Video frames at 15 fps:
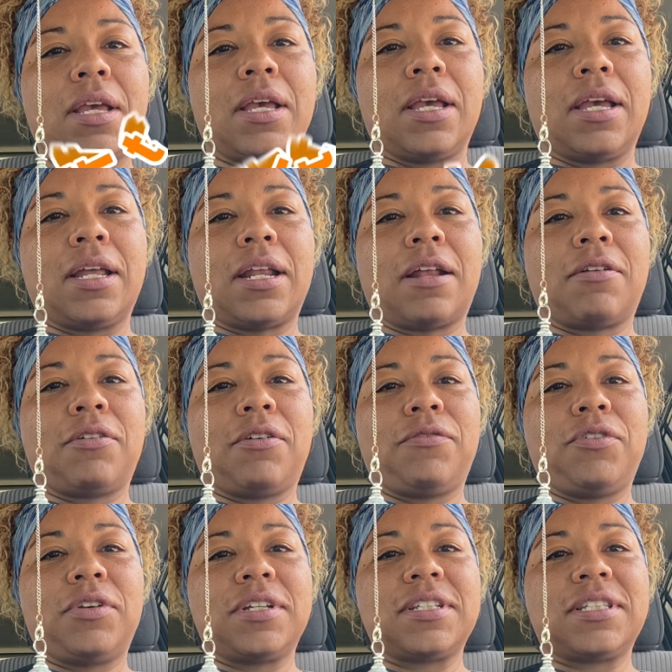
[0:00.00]
And I don't know
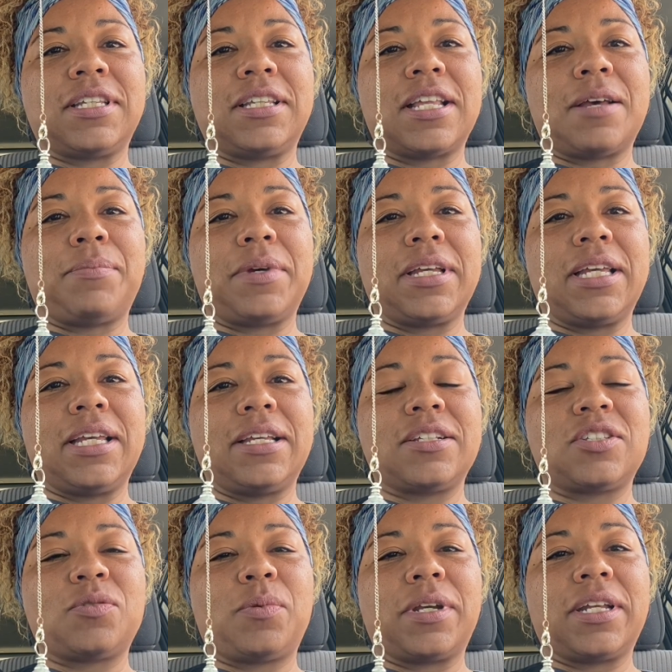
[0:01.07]
if you can see that, but he
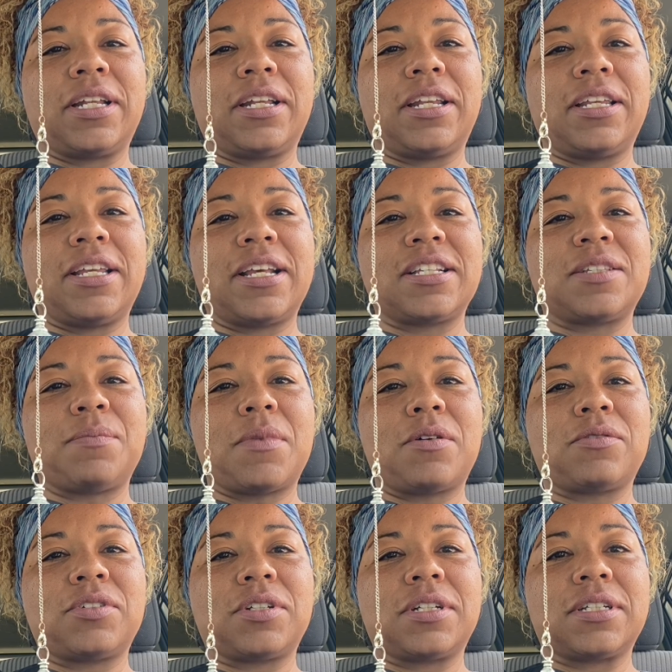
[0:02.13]
is swinging in the yes
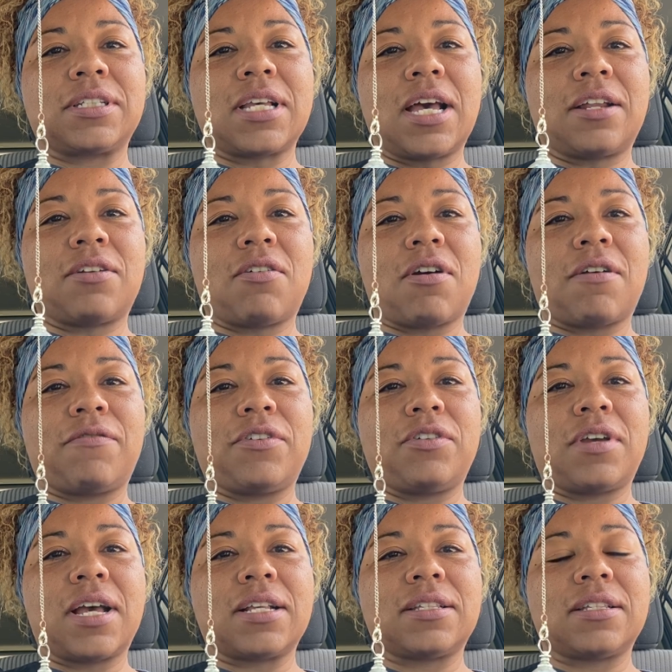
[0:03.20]
motion. It's kind of hard for
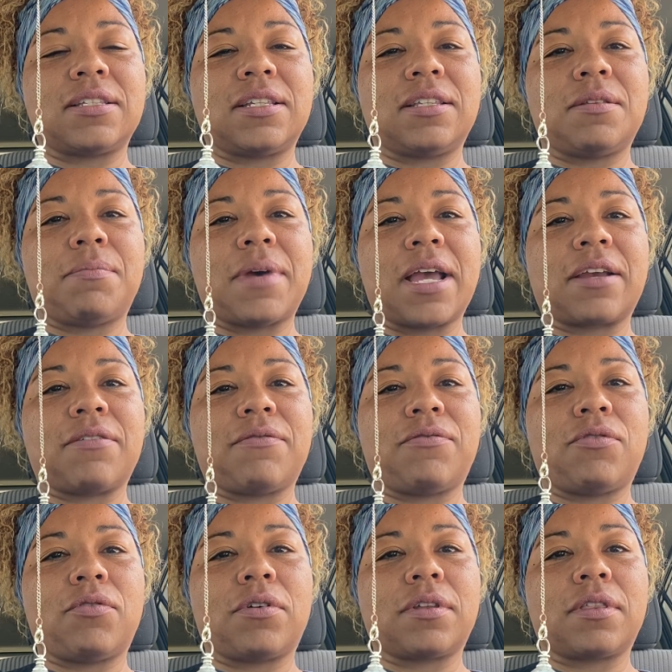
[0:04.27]
you guys to see the back
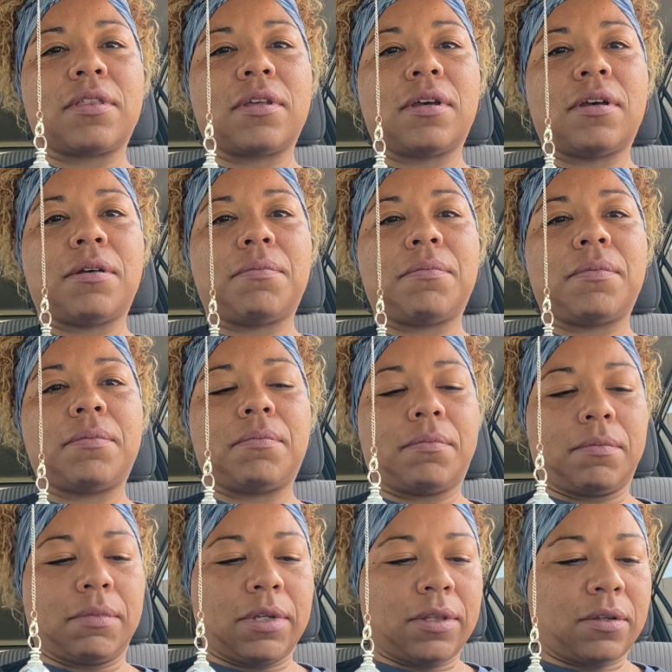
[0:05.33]
and forth
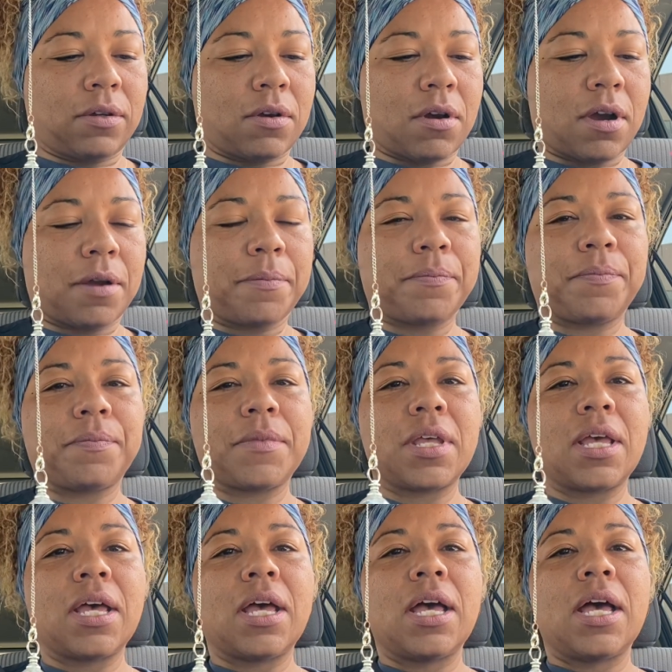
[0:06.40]
in the car.
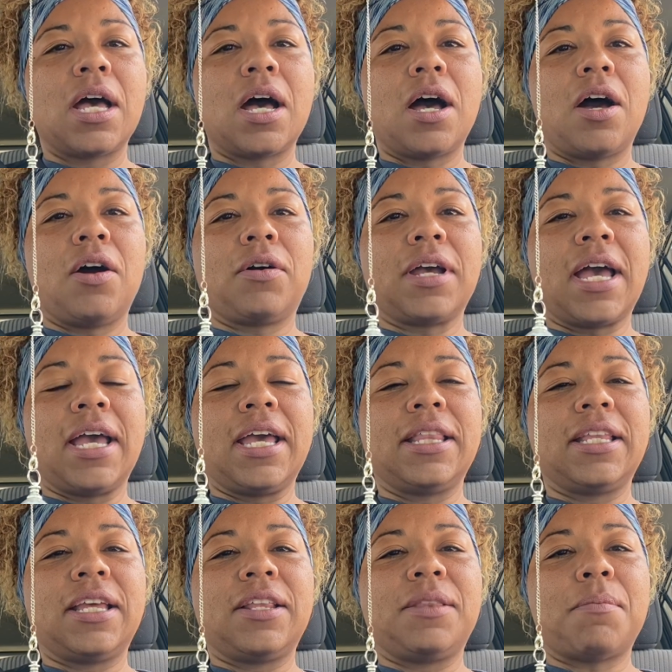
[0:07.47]
Okay,
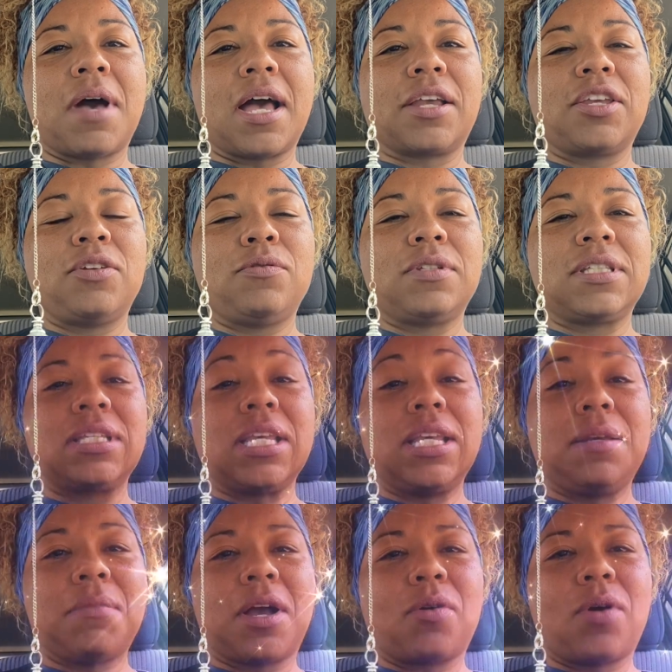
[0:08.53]
and then my
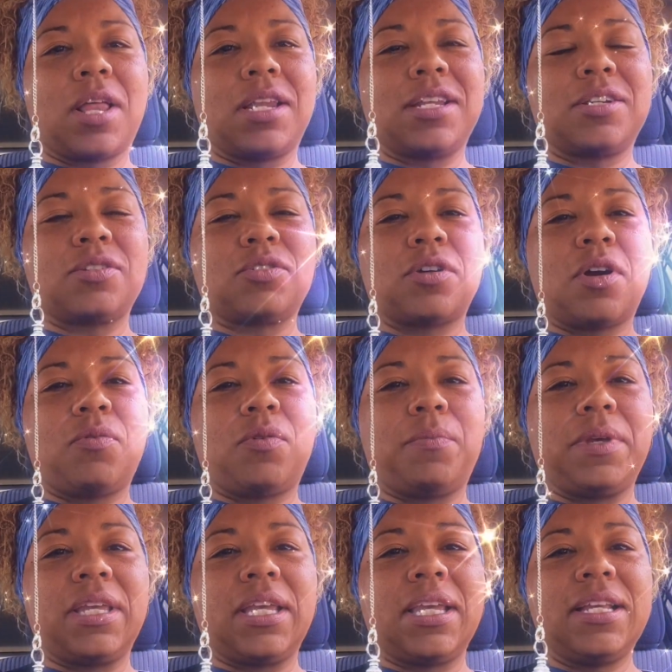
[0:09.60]
QC, my quality control, will
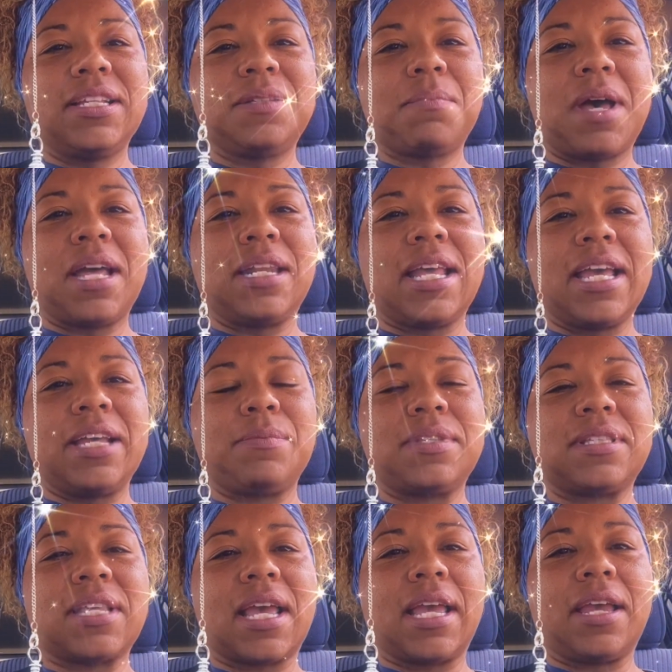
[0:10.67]
be, is my name
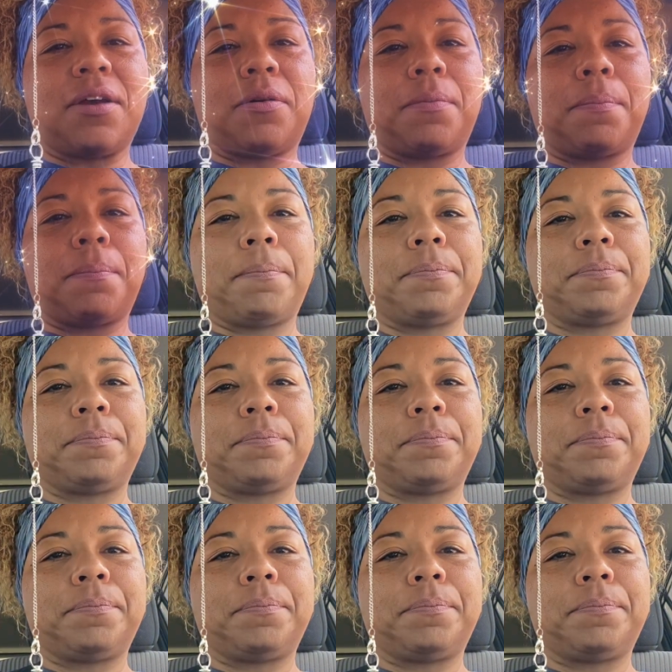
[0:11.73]
Sam?